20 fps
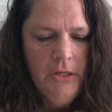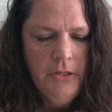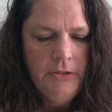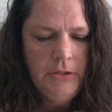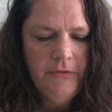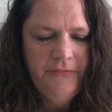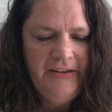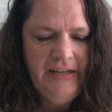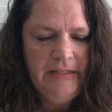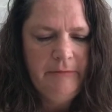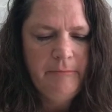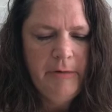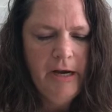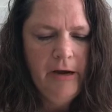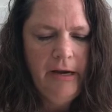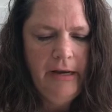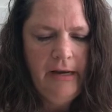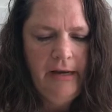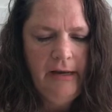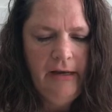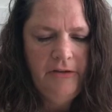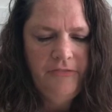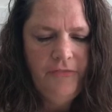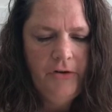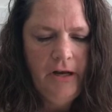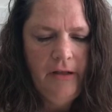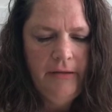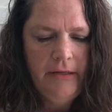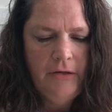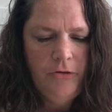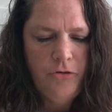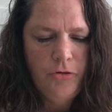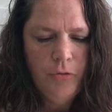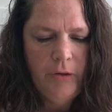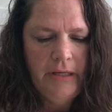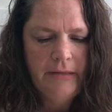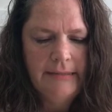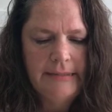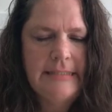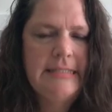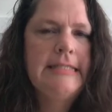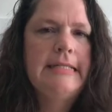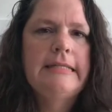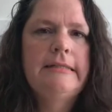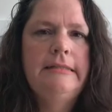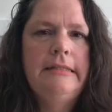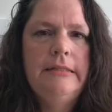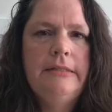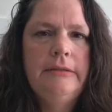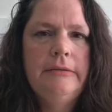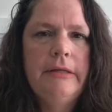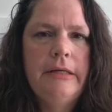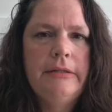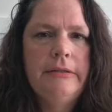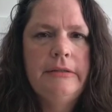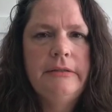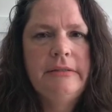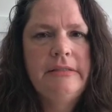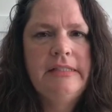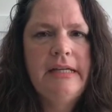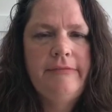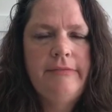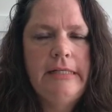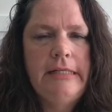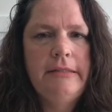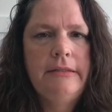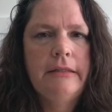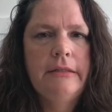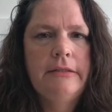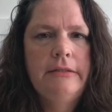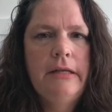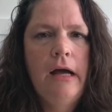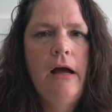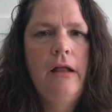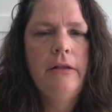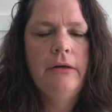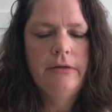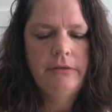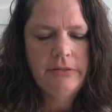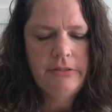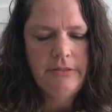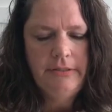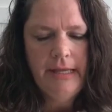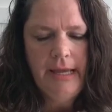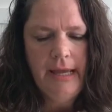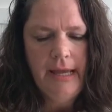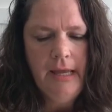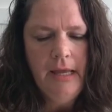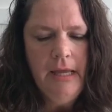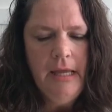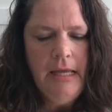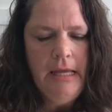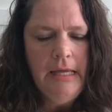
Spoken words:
So if he's married and he's filing joint, that's $6,276 that